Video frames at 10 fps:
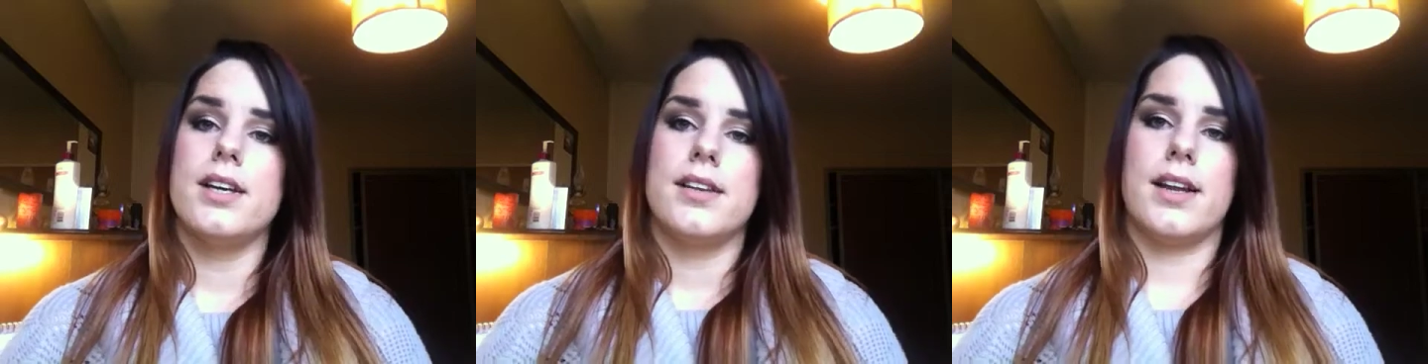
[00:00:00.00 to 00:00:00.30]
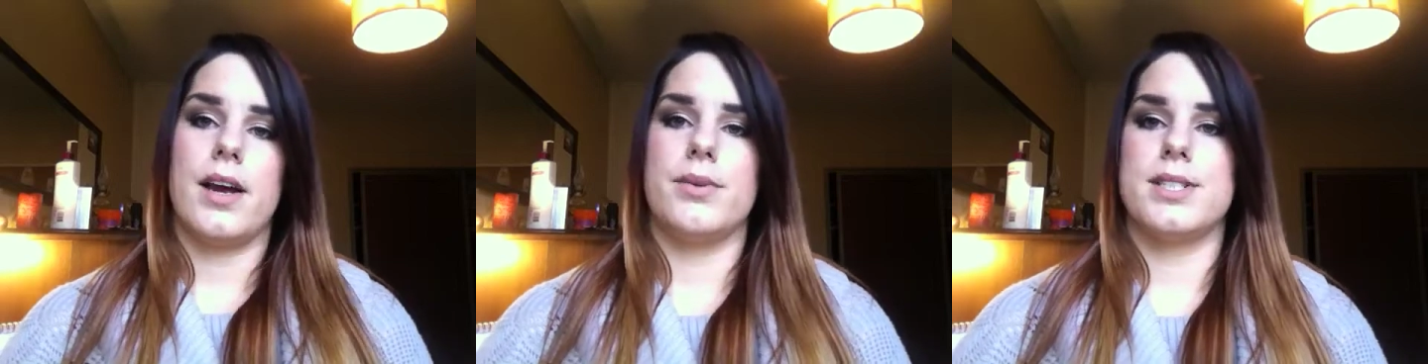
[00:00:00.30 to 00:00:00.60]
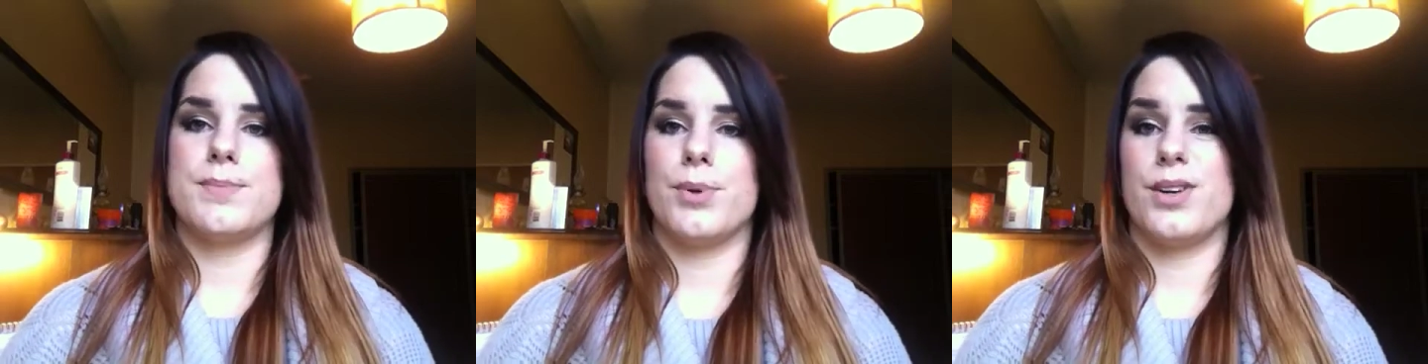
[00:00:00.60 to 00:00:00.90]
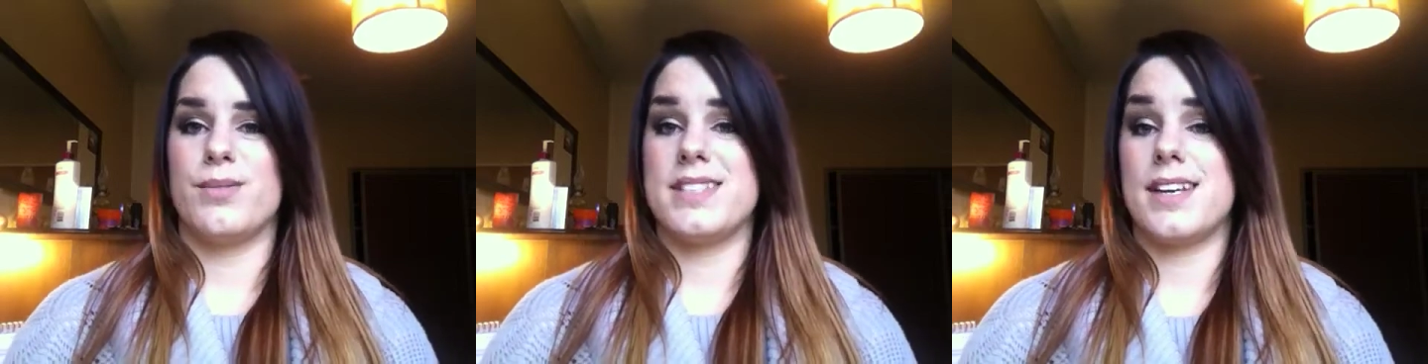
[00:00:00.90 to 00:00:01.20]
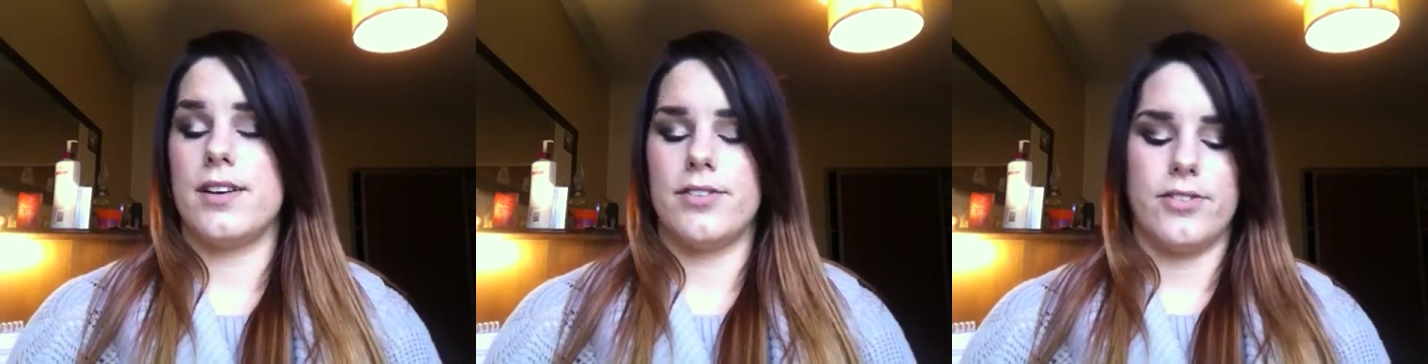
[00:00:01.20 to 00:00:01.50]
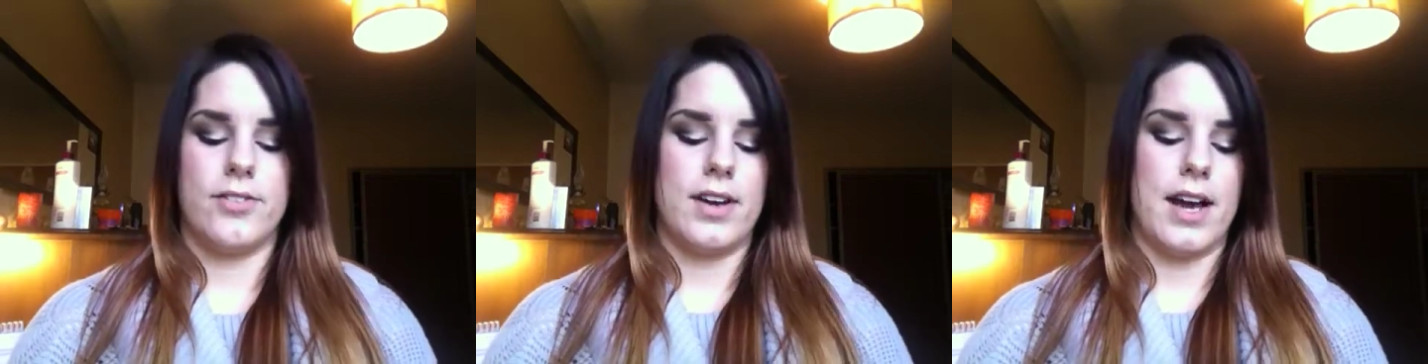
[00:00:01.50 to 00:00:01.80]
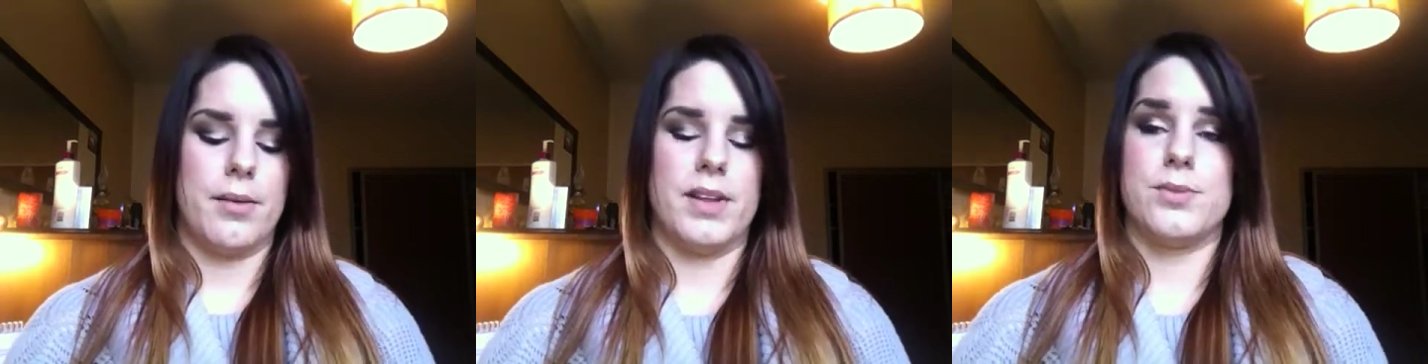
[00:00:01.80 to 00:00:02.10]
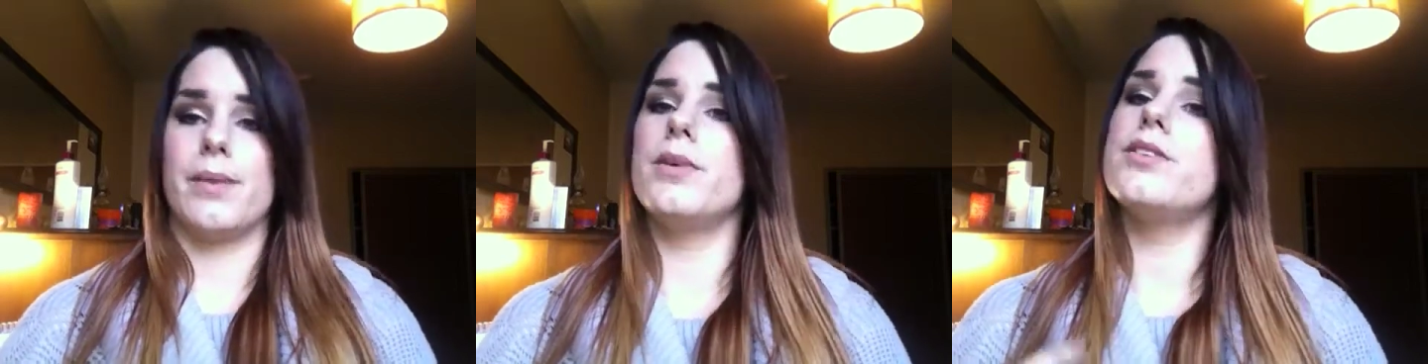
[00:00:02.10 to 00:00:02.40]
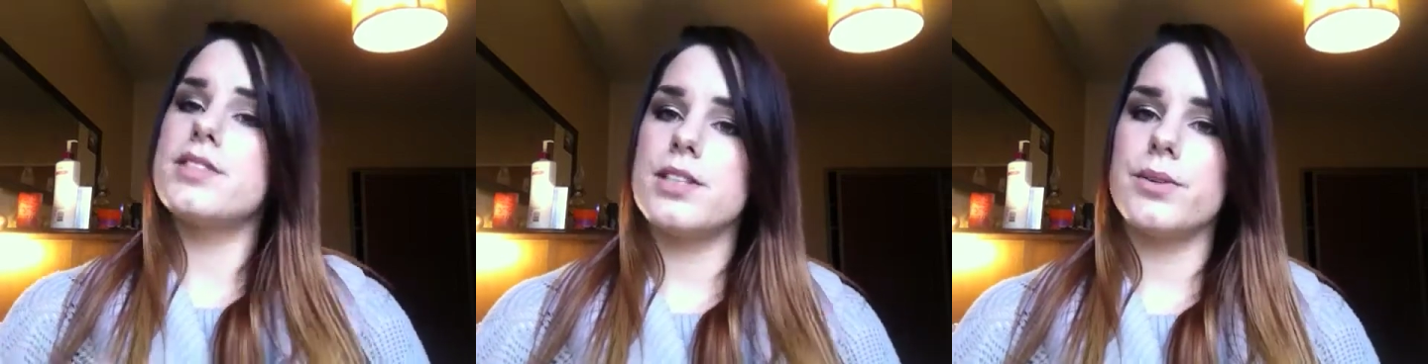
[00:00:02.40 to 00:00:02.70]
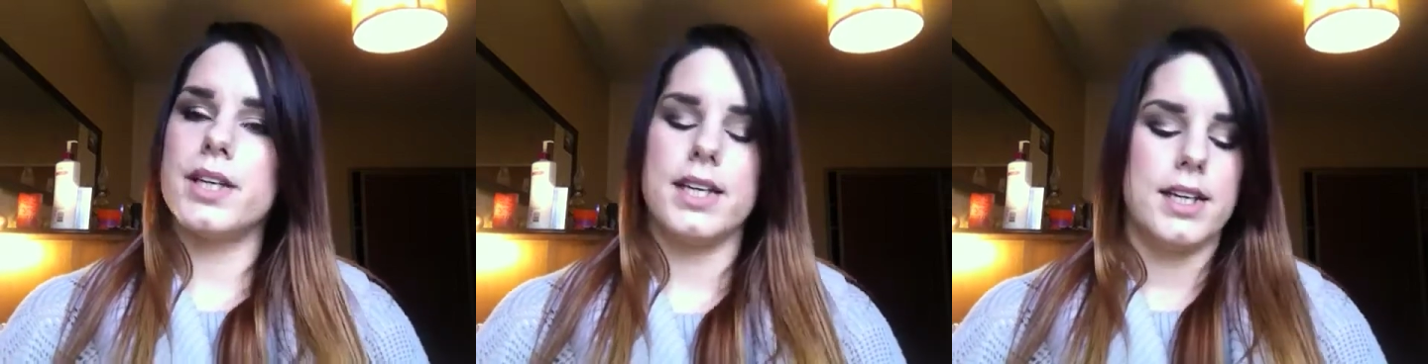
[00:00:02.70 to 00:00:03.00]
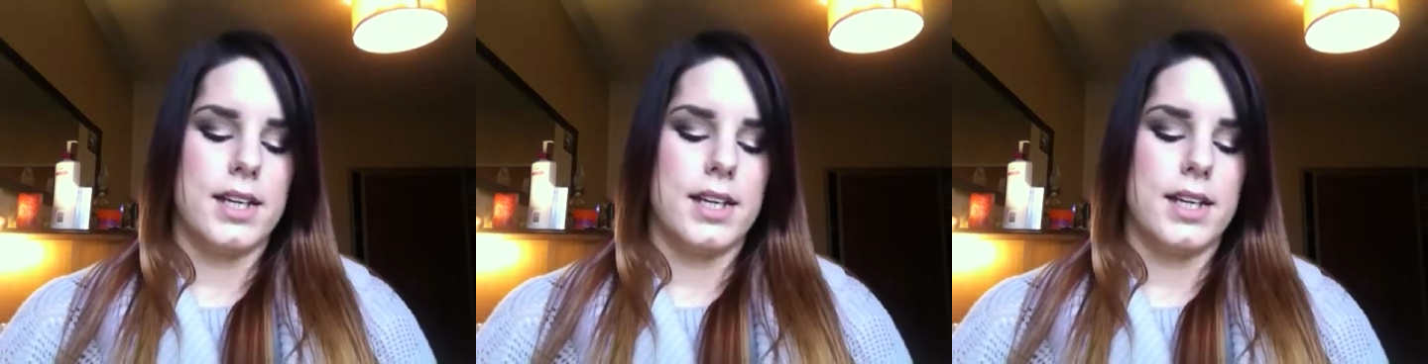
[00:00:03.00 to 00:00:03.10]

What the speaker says: that I would just put on myself. That's what I'm used to doing.